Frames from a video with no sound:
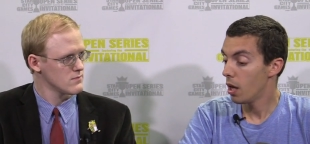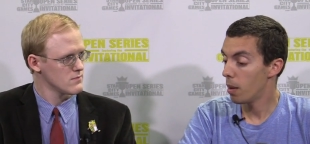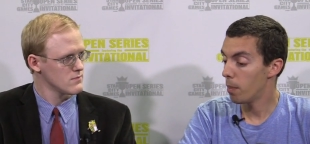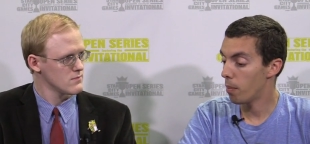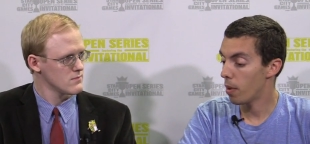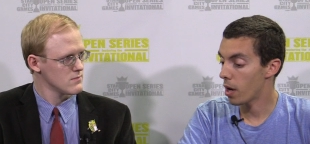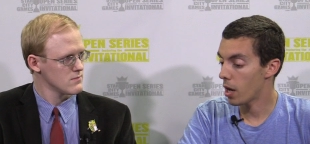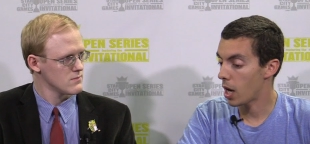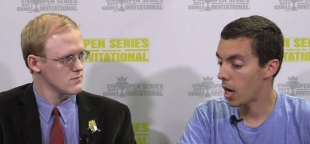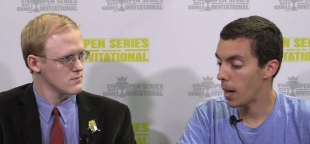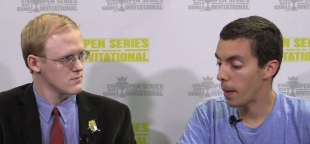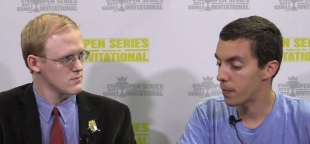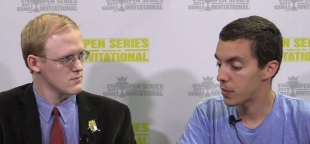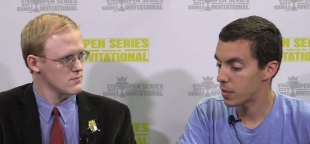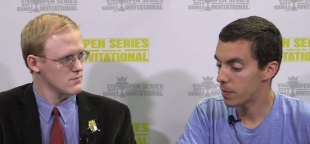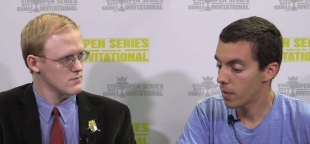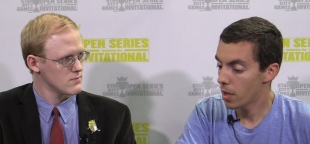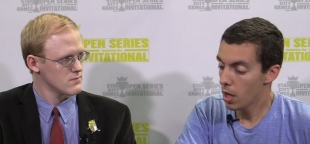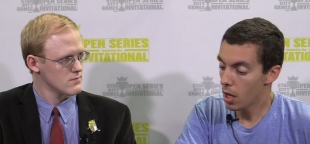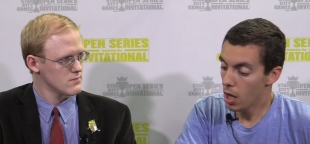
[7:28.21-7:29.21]
Speaker 1: But I
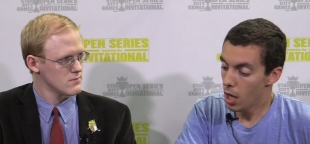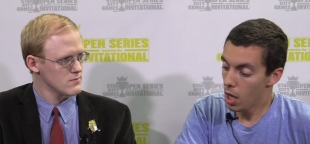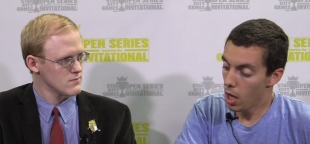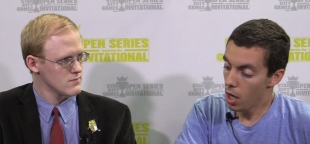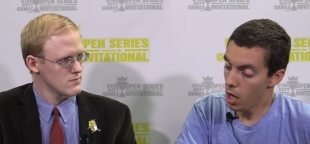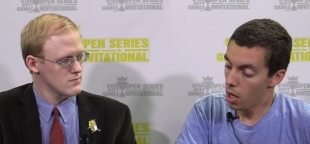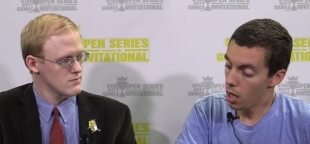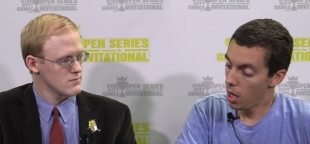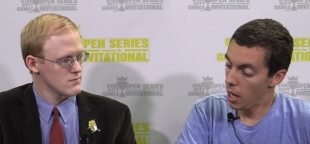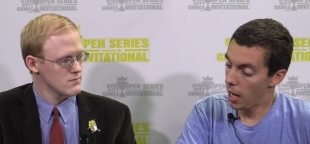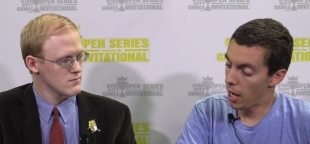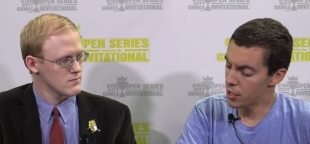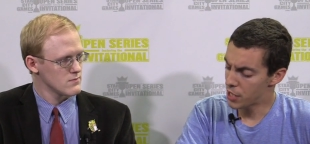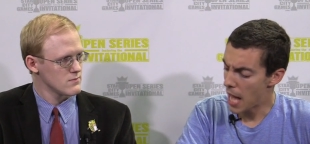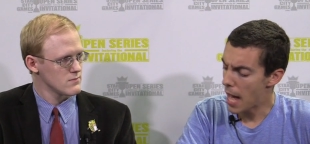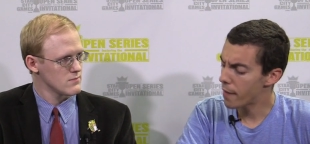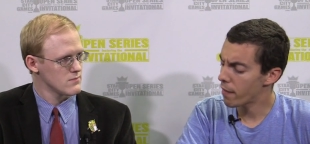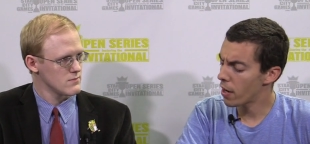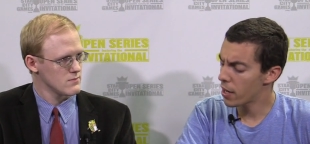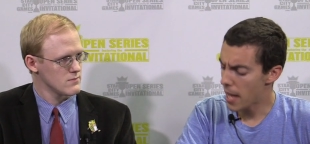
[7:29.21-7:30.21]
was
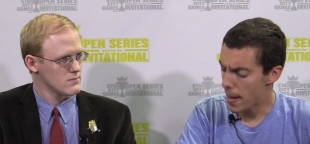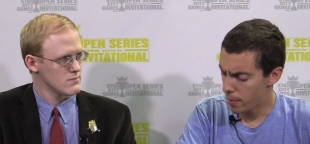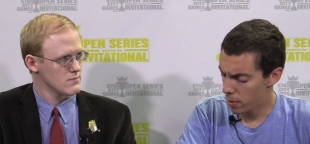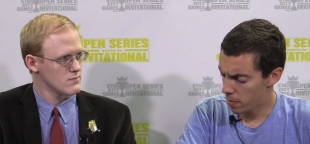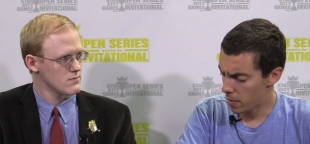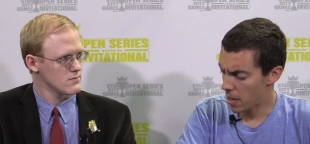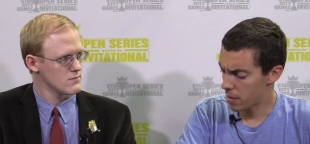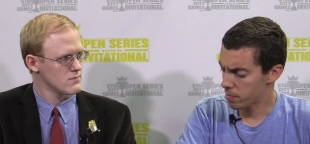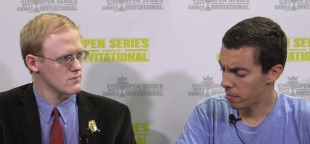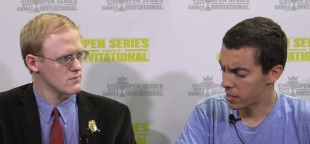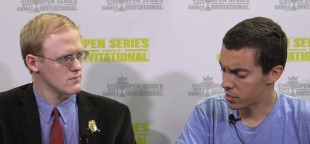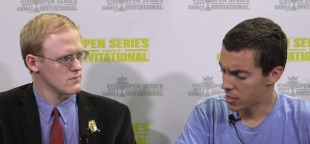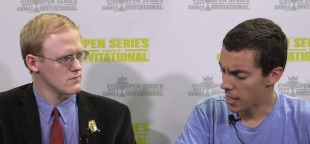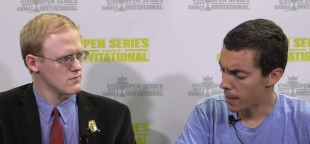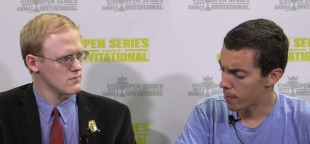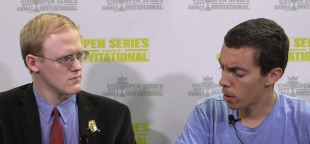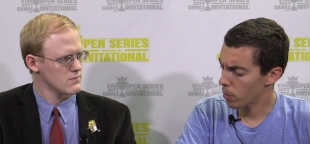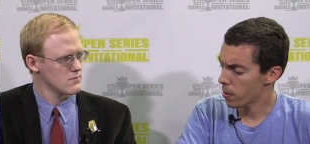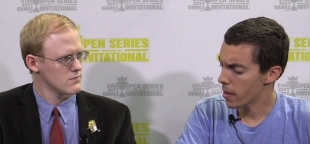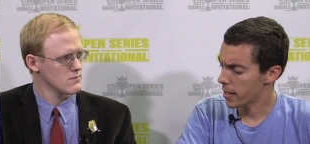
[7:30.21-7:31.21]
very happy with my
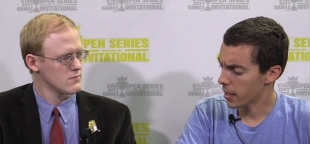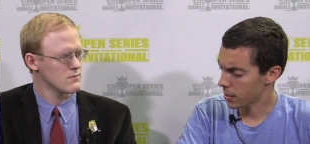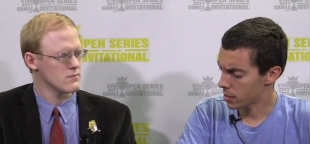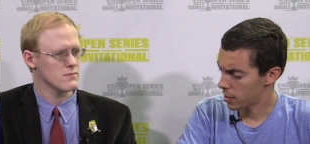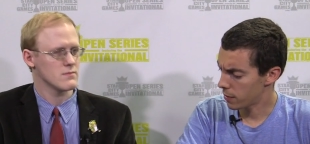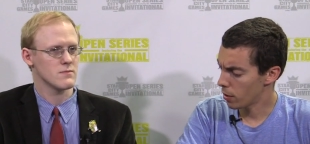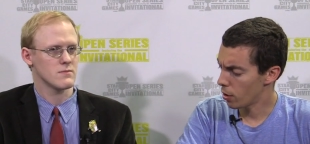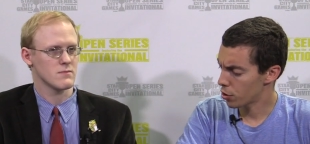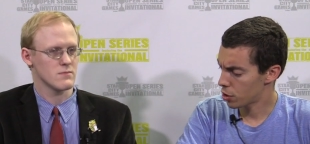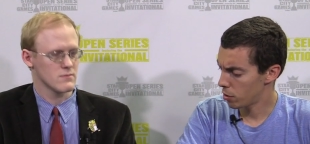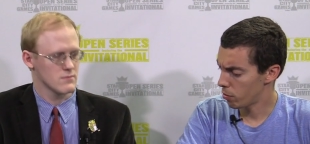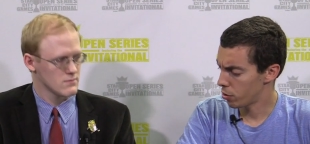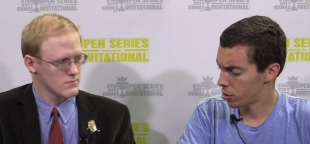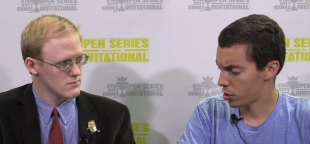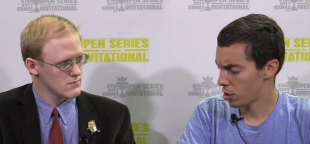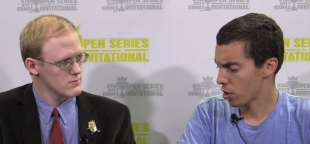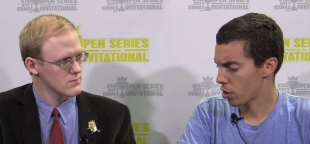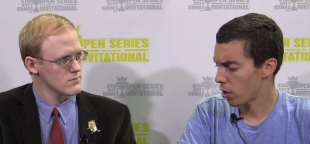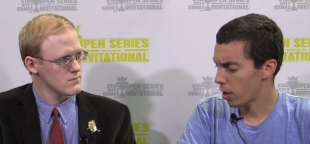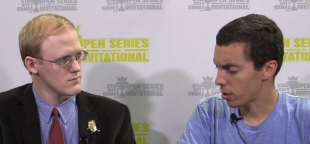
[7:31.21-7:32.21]
sideboard planning against Devotion, which is
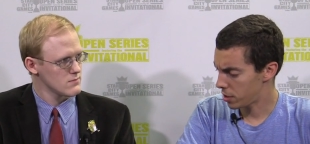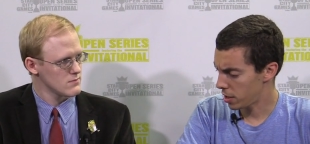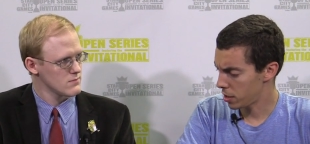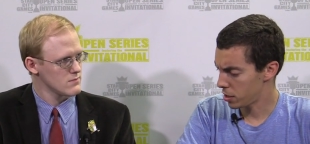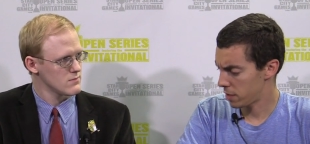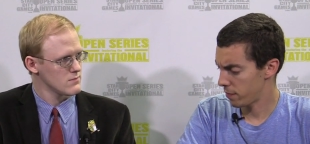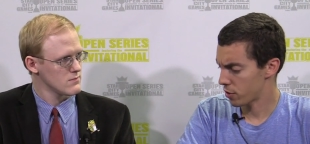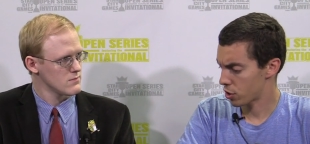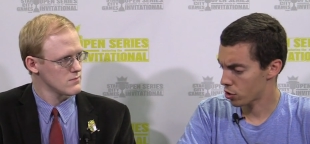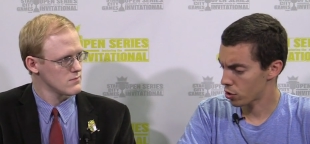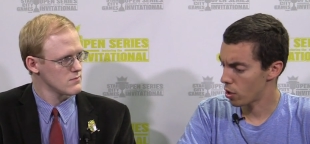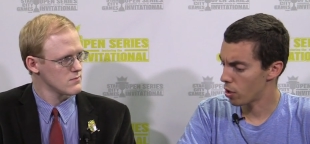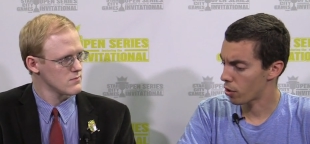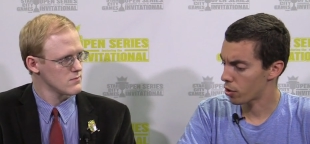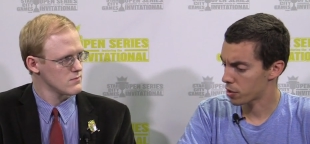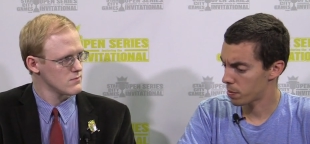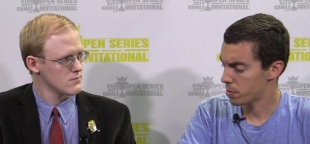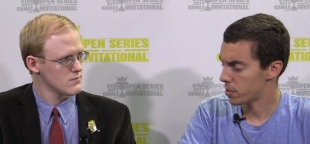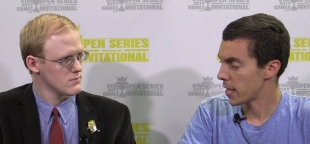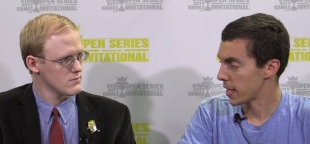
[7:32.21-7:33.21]
the Thoughtseize and the
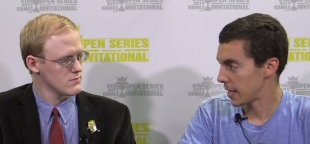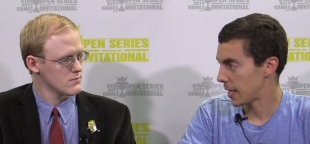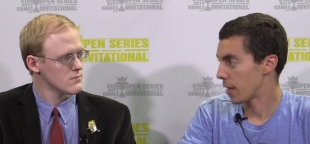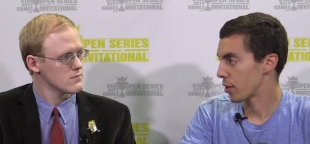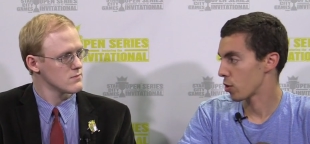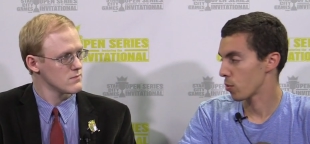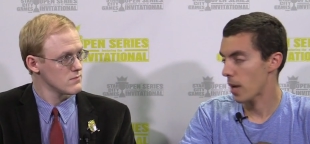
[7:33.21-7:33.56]
Strokes, taking out the